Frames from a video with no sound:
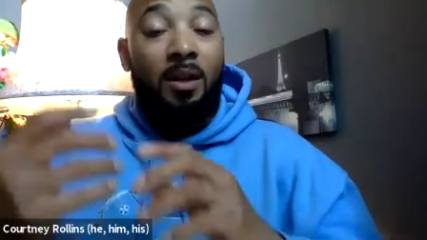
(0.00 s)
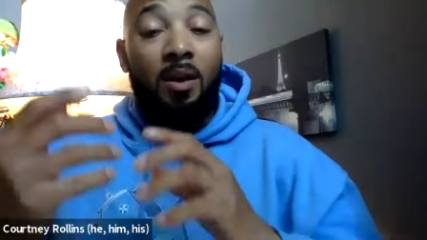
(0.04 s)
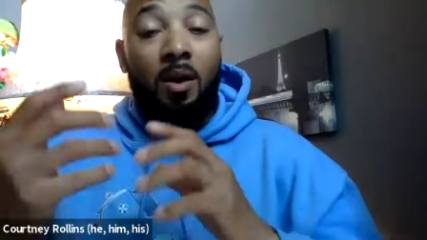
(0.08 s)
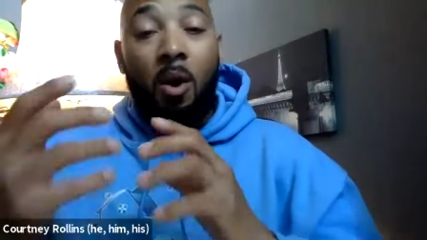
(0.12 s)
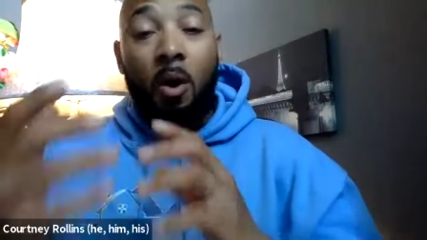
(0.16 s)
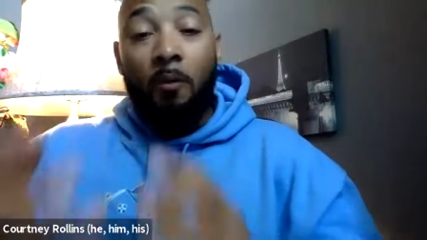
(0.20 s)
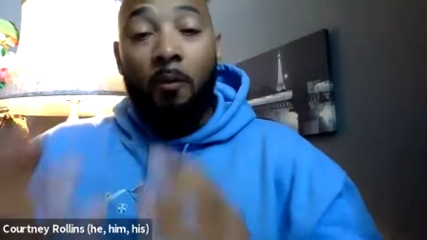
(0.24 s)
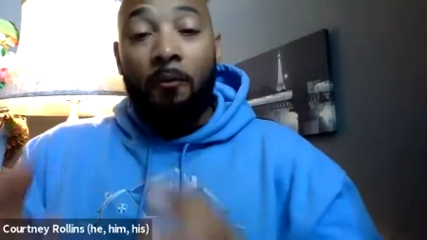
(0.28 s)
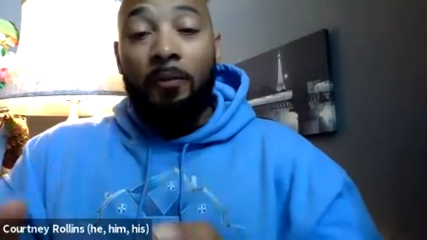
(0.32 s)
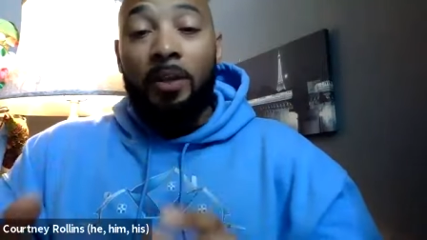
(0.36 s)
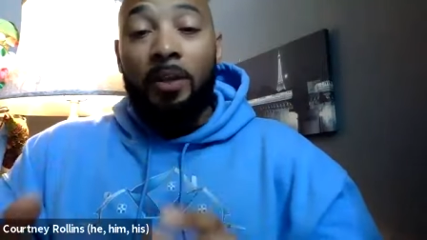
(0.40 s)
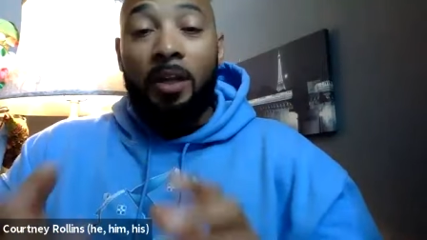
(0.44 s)

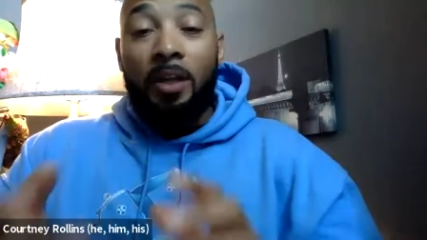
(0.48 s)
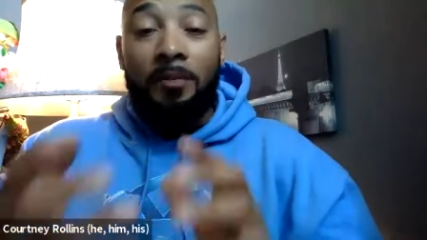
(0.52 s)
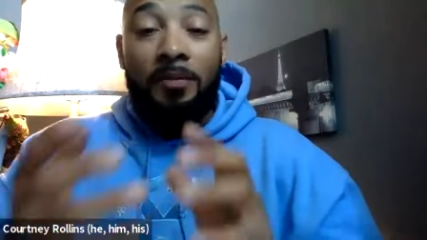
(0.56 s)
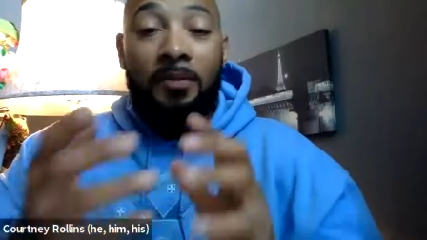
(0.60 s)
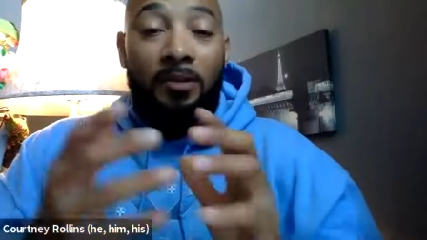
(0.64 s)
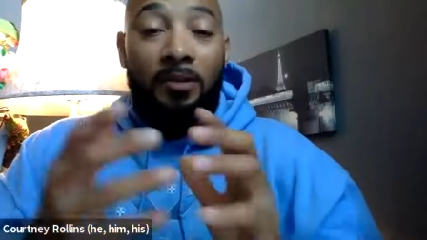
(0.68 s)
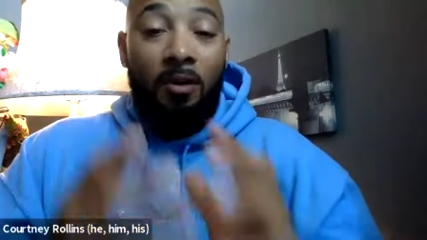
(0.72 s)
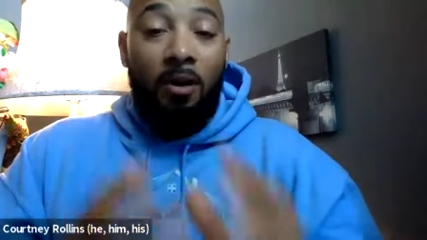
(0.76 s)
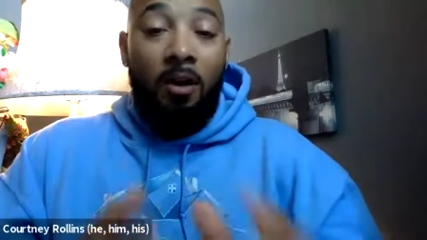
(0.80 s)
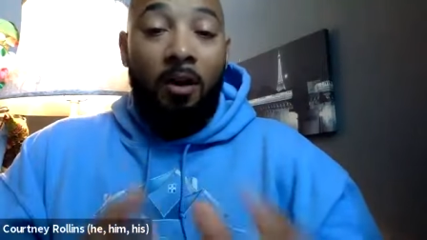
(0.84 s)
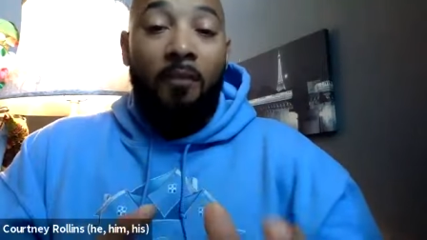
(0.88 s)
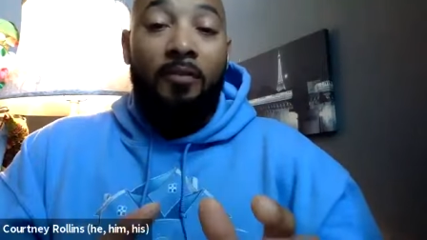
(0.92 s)
hopefully help
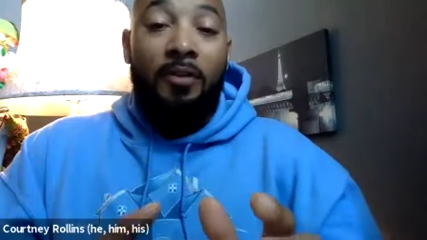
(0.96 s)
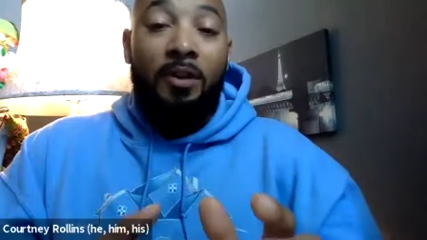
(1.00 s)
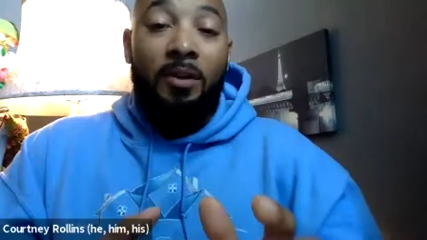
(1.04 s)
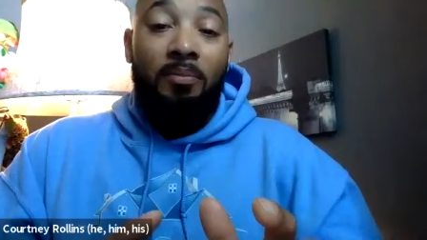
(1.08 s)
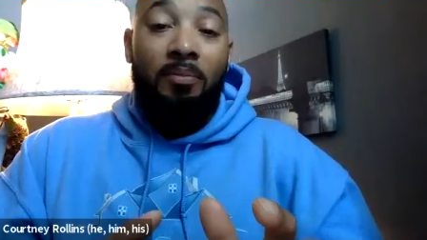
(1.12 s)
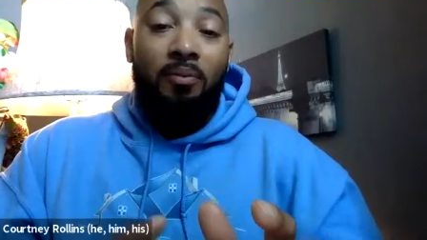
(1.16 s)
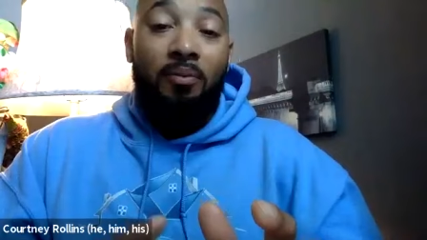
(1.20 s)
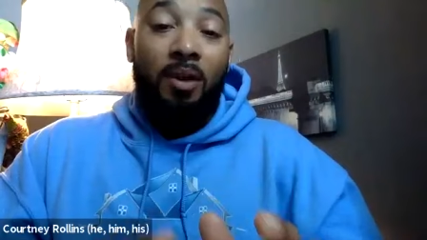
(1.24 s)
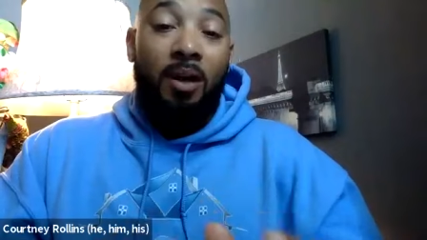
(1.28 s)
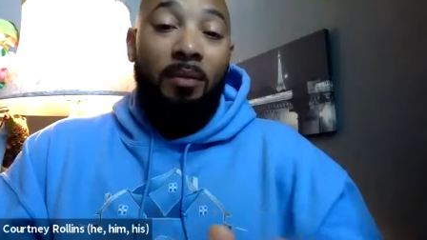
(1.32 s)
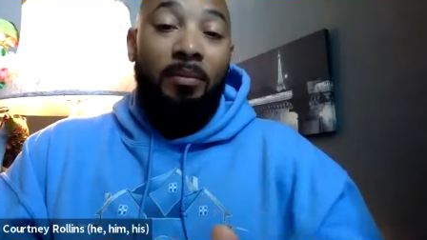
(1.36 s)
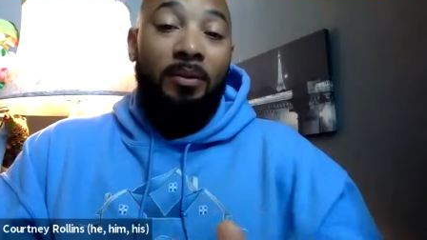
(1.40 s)
solve their
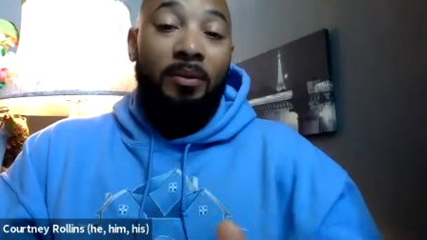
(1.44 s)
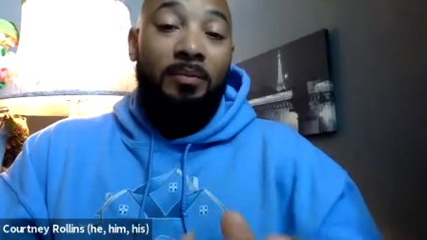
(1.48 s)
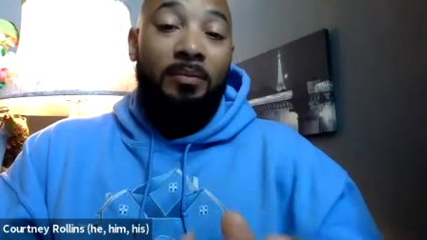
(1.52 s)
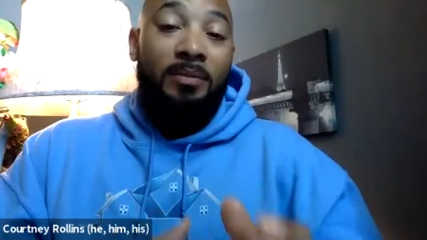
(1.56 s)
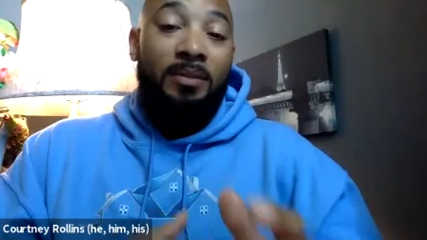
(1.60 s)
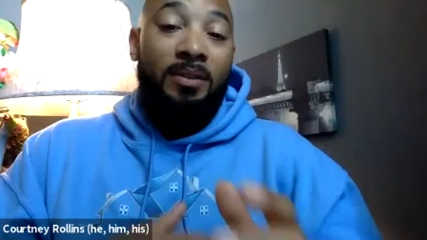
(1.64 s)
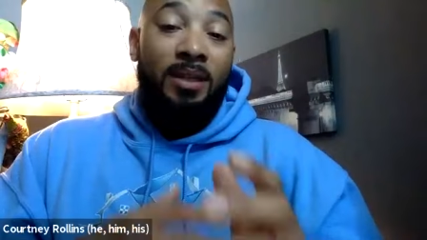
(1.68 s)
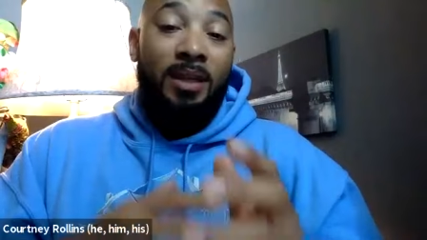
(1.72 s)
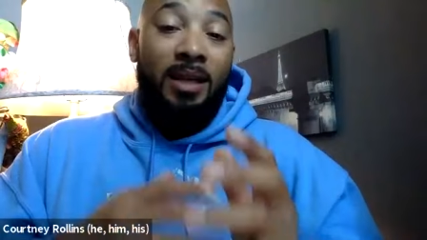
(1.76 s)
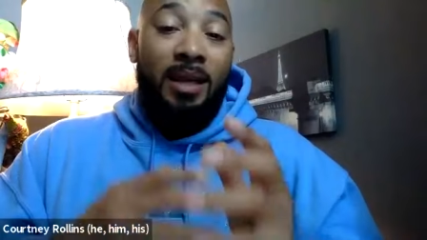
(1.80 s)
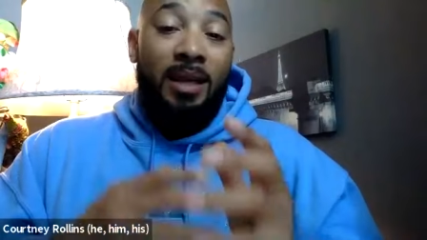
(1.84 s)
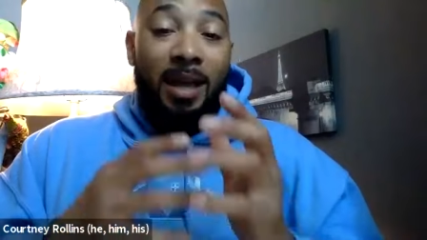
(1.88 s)

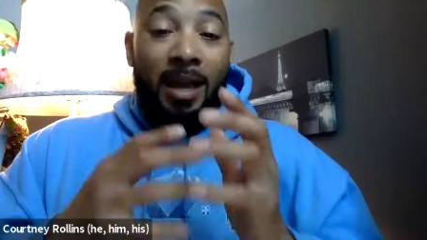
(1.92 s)
problems,